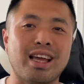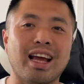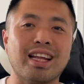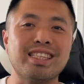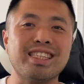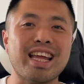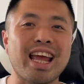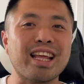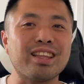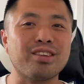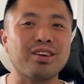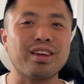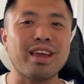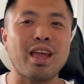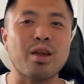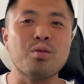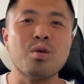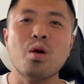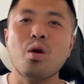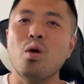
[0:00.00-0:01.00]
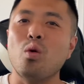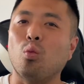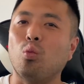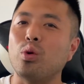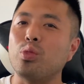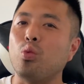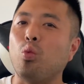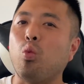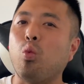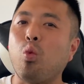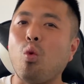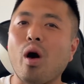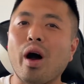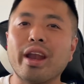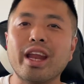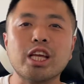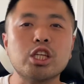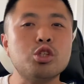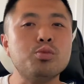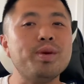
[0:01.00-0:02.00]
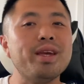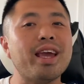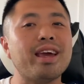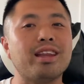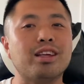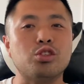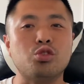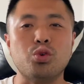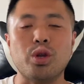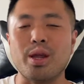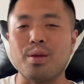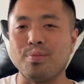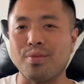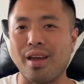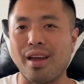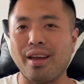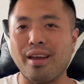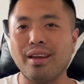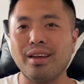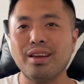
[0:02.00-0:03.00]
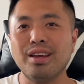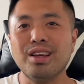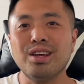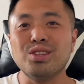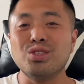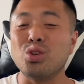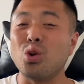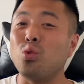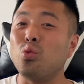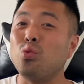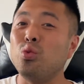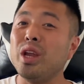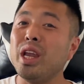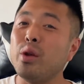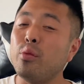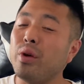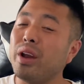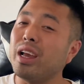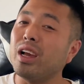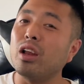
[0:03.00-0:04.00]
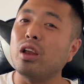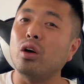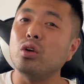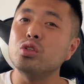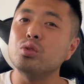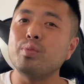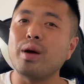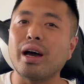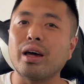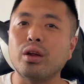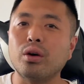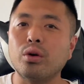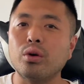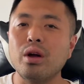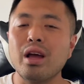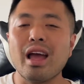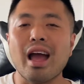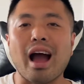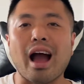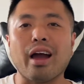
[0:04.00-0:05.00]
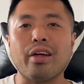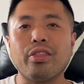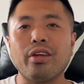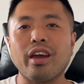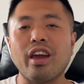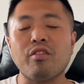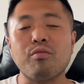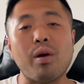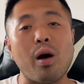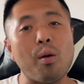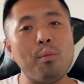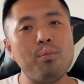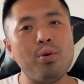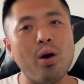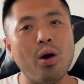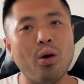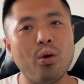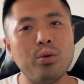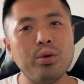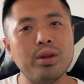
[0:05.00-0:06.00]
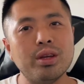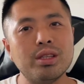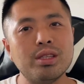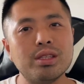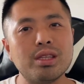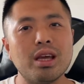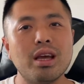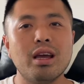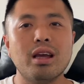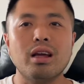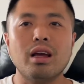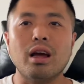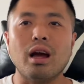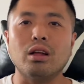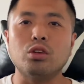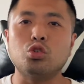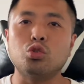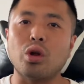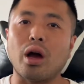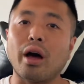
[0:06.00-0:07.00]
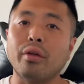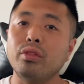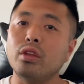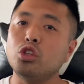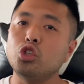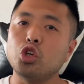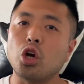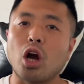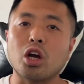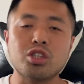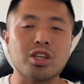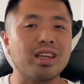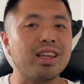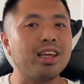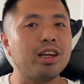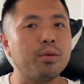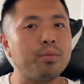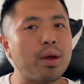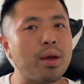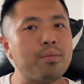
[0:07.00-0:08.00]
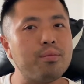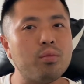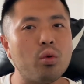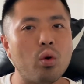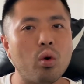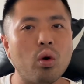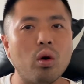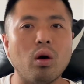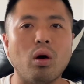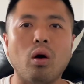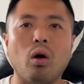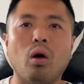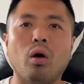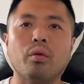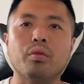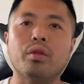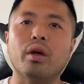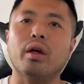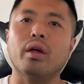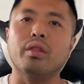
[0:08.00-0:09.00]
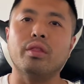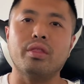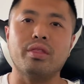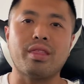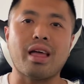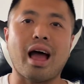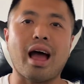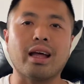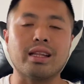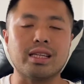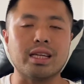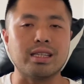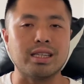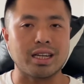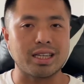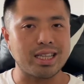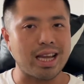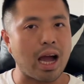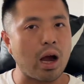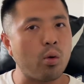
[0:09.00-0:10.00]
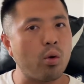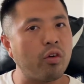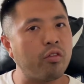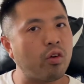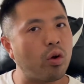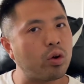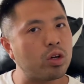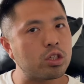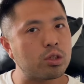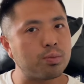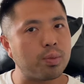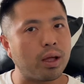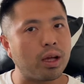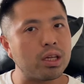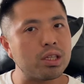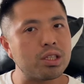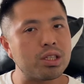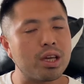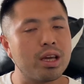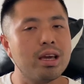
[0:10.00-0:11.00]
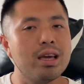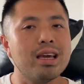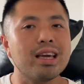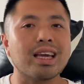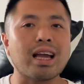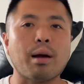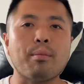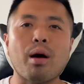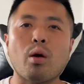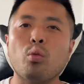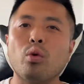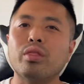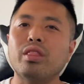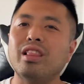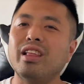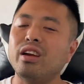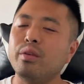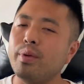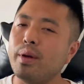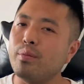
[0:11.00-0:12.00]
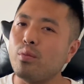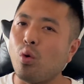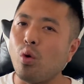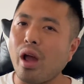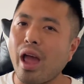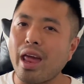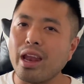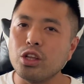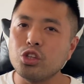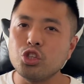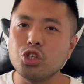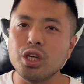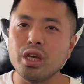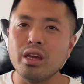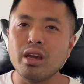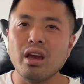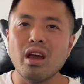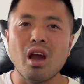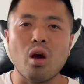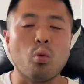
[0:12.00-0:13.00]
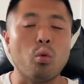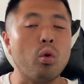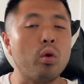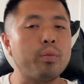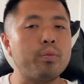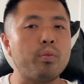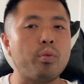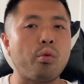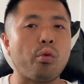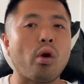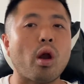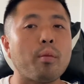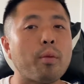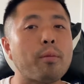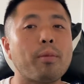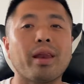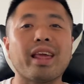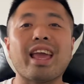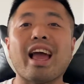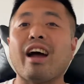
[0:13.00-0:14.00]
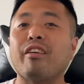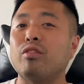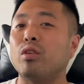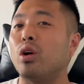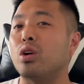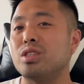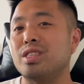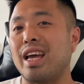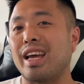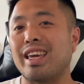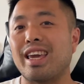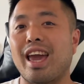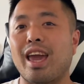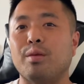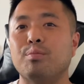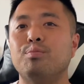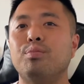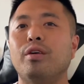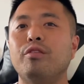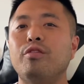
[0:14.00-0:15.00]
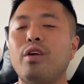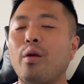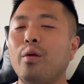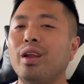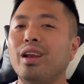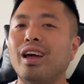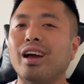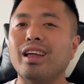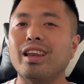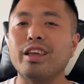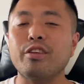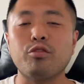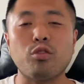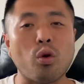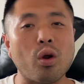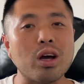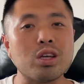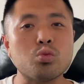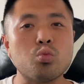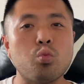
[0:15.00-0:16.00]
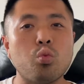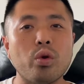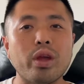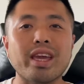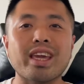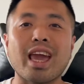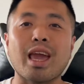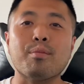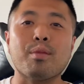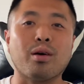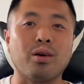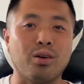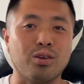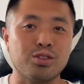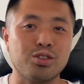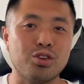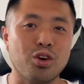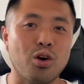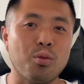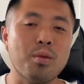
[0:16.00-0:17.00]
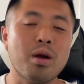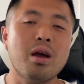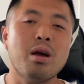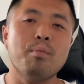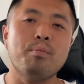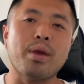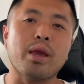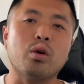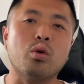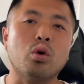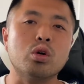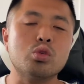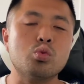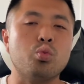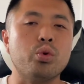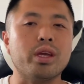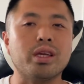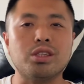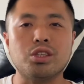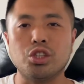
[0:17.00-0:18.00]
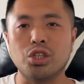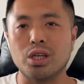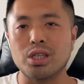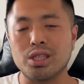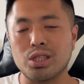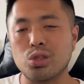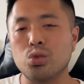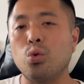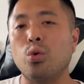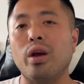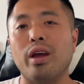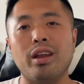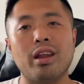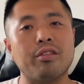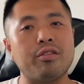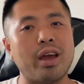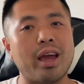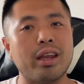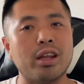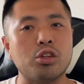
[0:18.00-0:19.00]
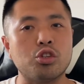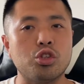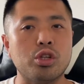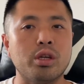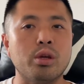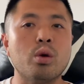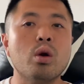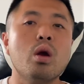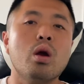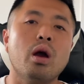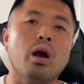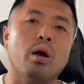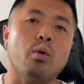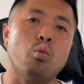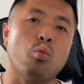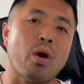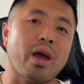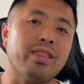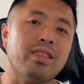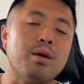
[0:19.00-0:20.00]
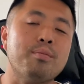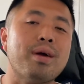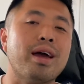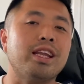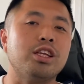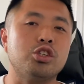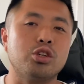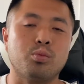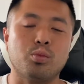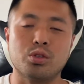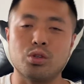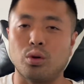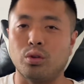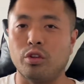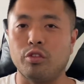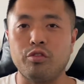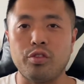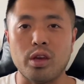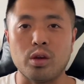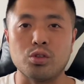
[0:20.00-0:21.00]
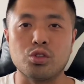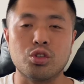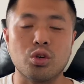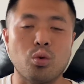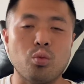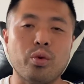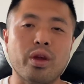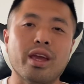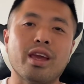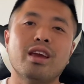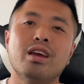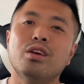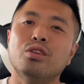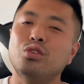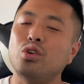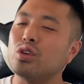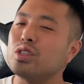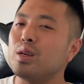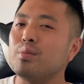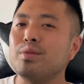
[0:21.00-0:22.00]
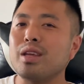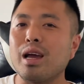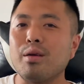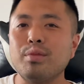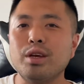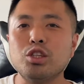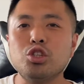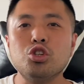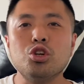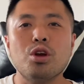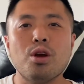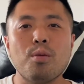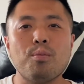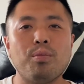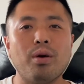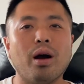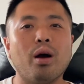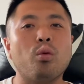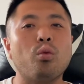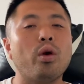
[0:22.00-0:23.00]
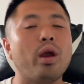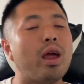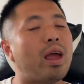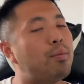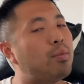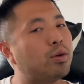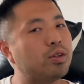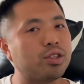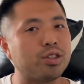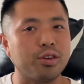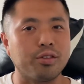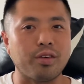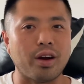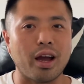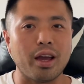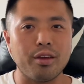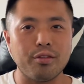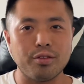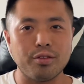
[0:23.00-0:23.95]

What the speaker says: and take the game with 1 HP and a Dream there. So really close battle. I think if my opponent undercharge a little bit more on that Noctowl Focus Blast, come out with a little bit more energy, we'll probably have lost that game. But very luckily for us, we came out on top because we just stored enough energy when the Medicham was on the field. So we took some damage, but we're able to survive.